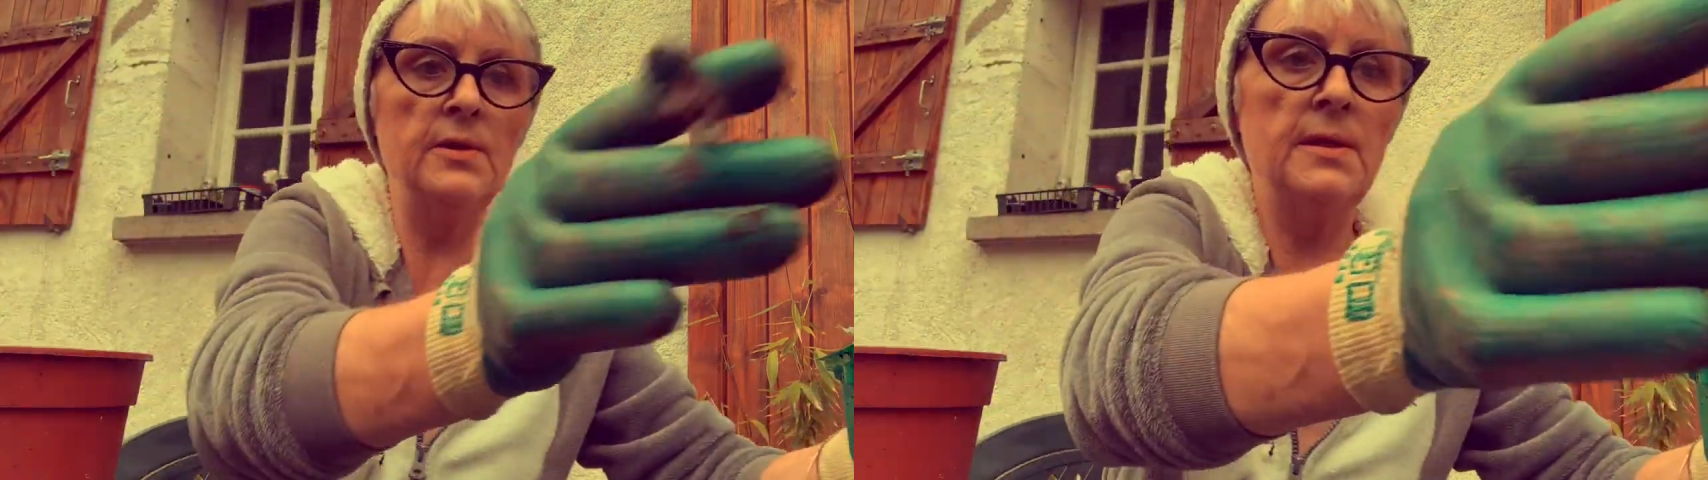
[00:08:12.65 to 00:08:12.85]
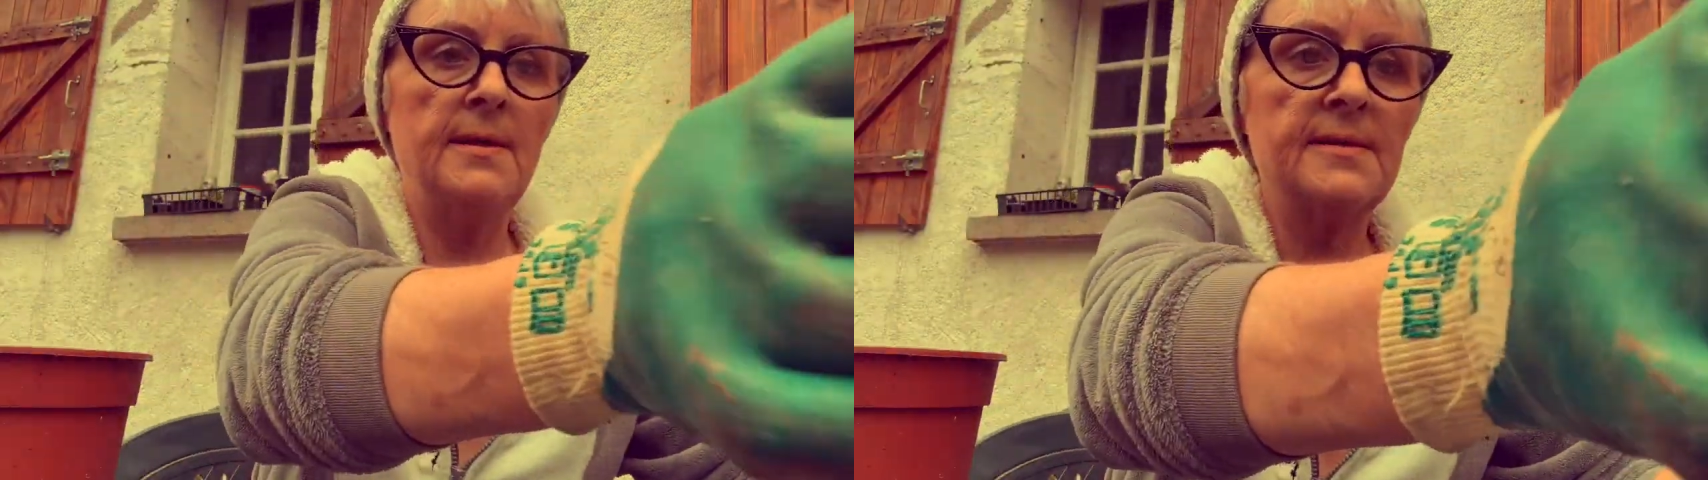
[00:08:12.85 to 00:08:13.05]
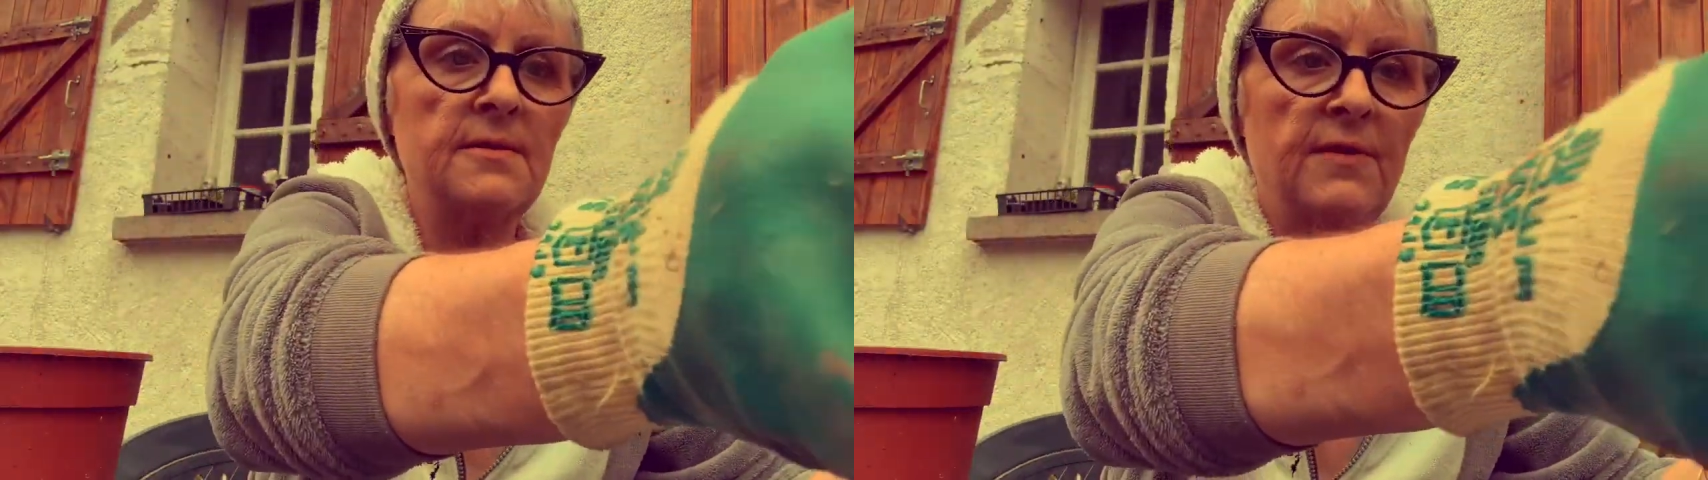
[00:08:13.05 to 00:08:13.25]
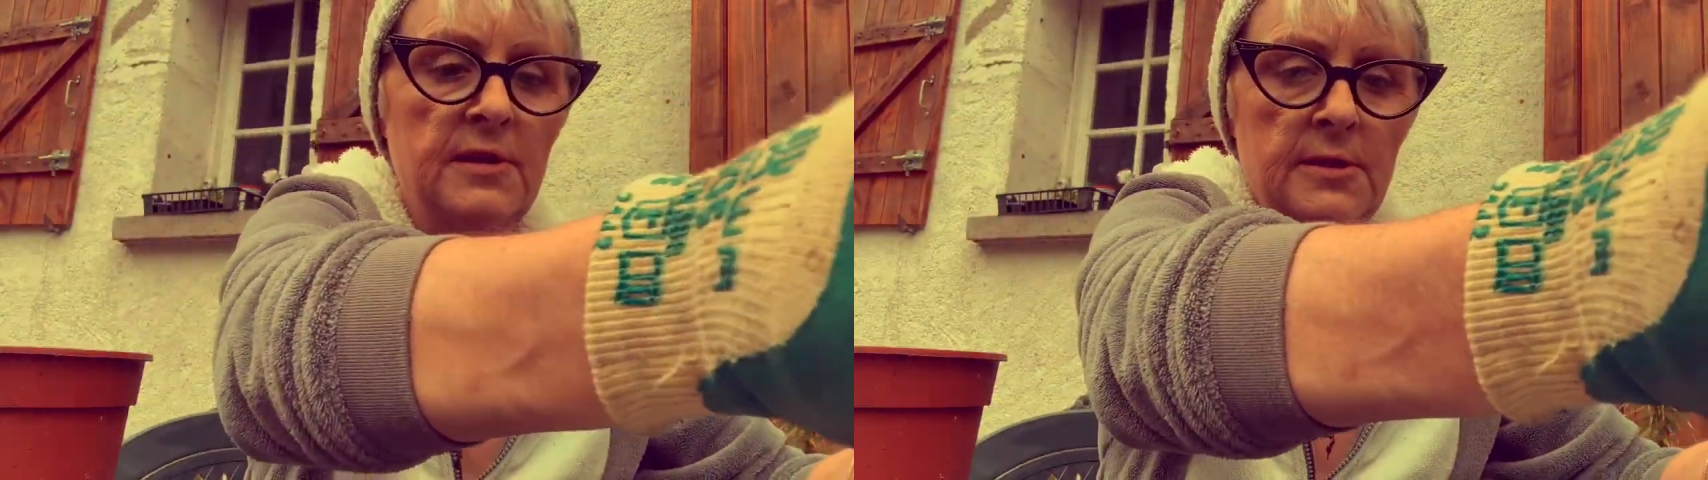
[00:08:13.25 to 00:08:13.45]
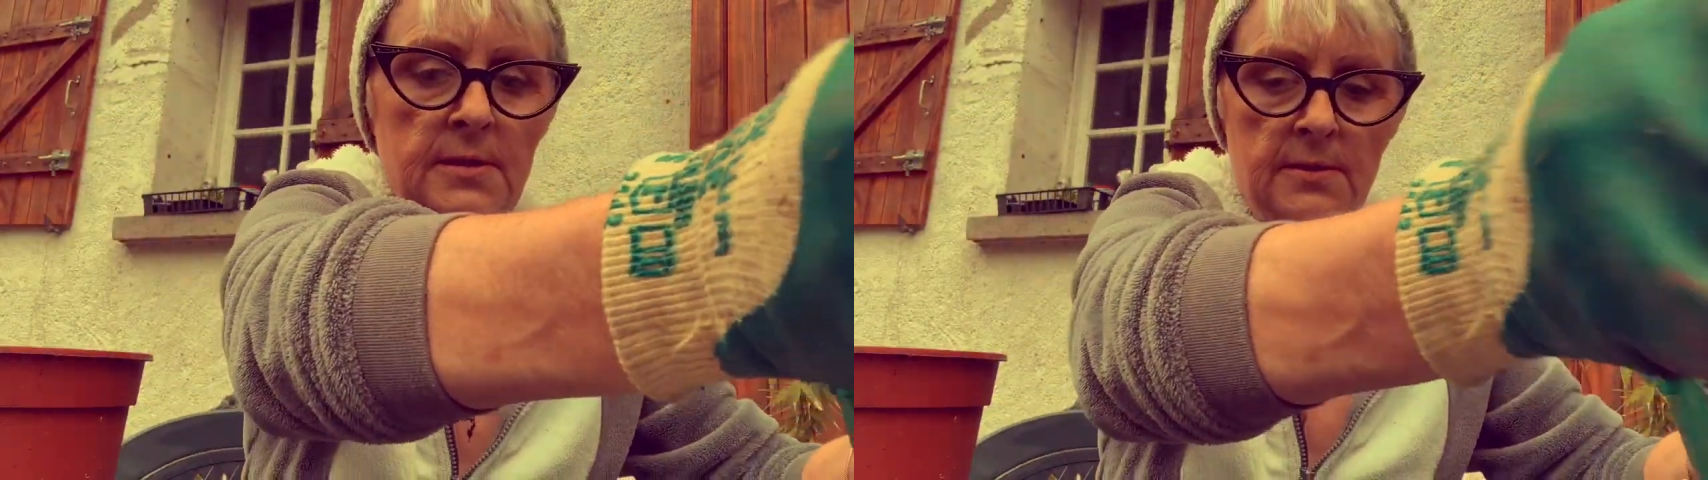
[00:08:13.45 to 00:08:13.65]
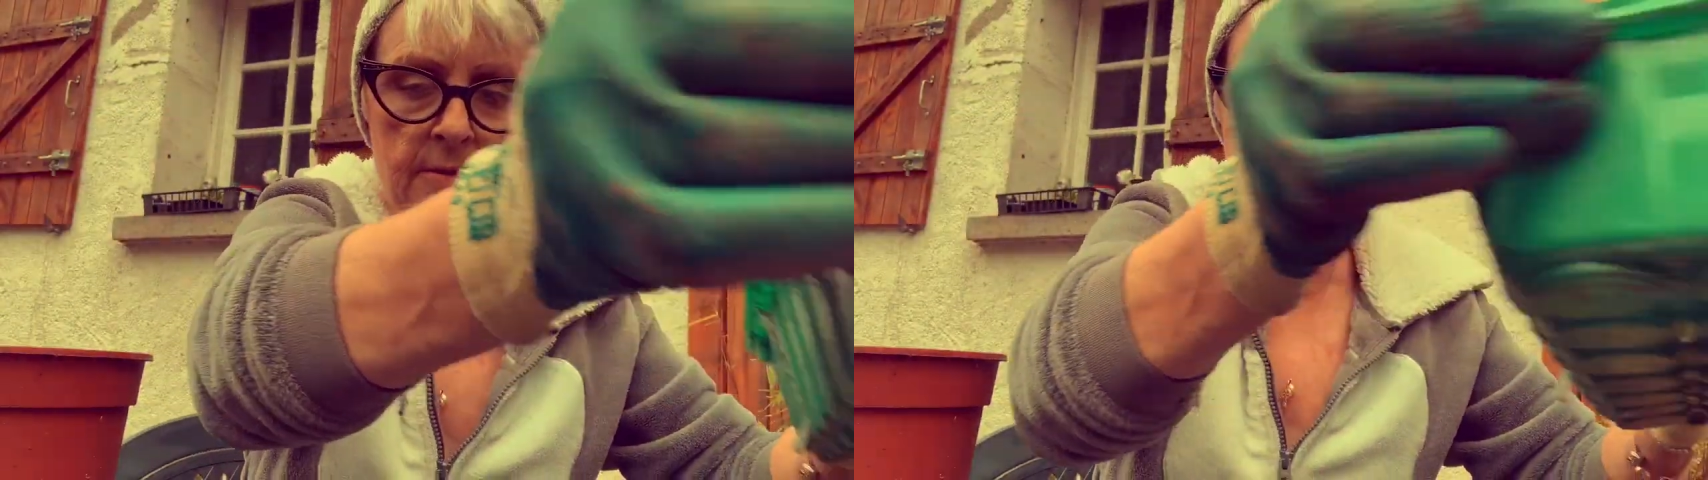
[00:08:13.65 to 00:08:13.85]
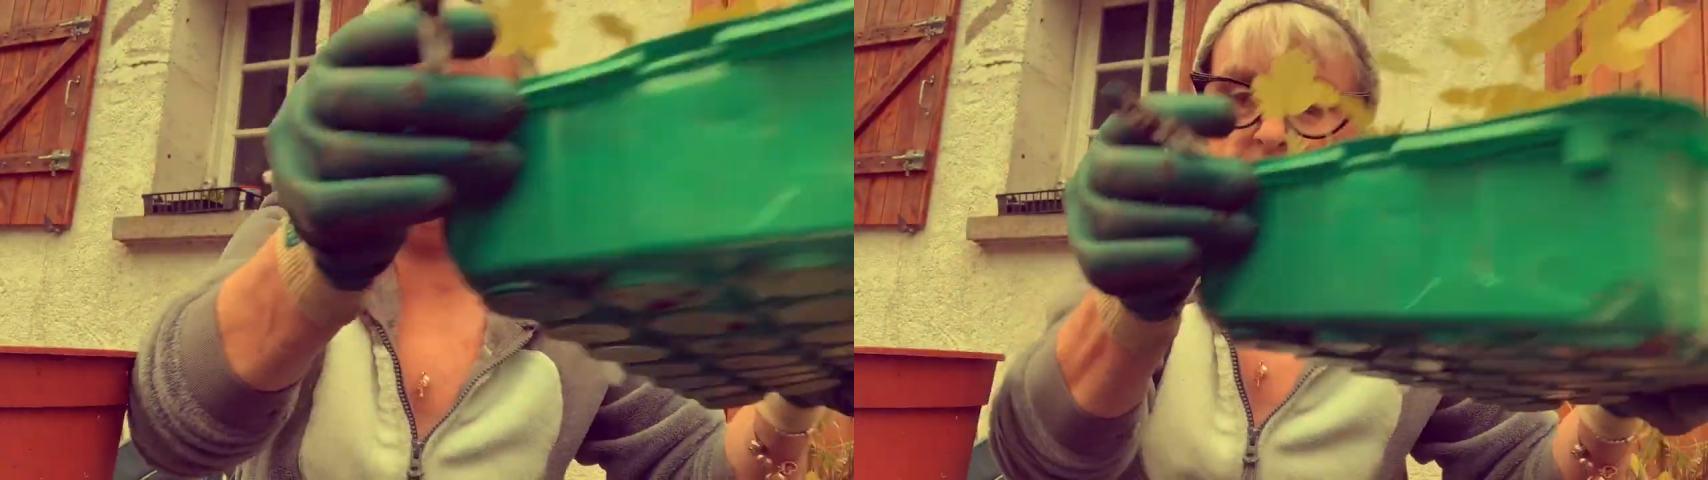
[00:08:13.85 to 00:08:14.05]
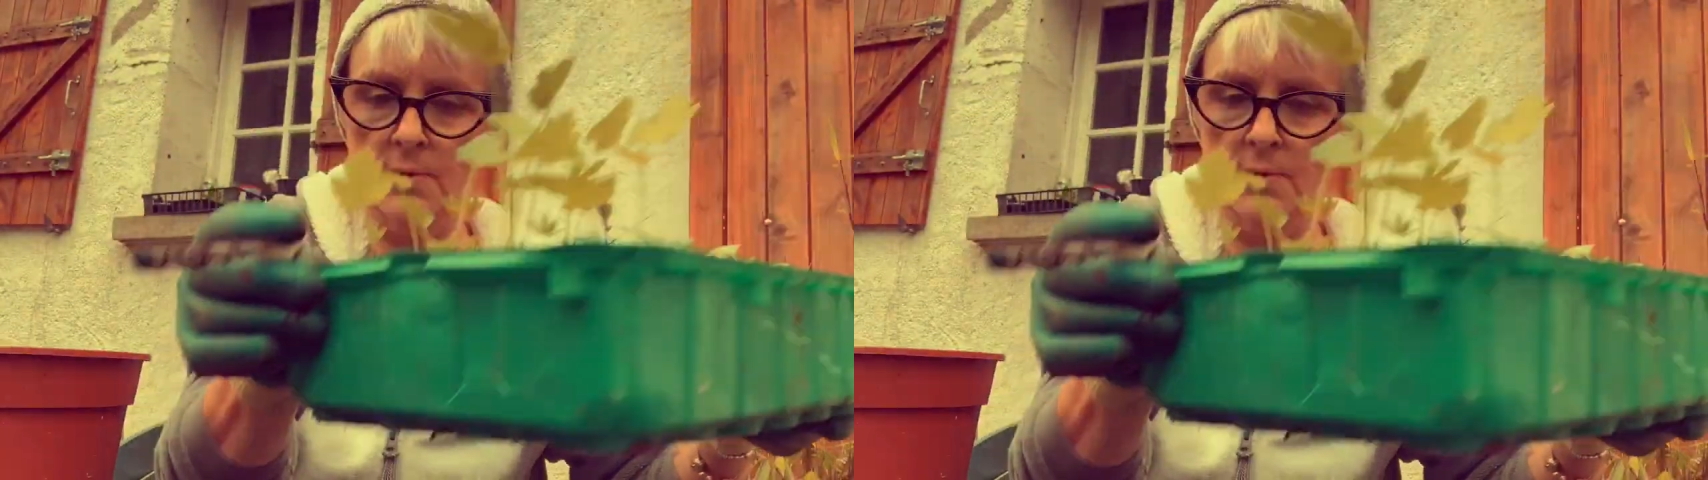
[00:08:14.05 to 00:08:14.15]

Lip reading: and has a visit, so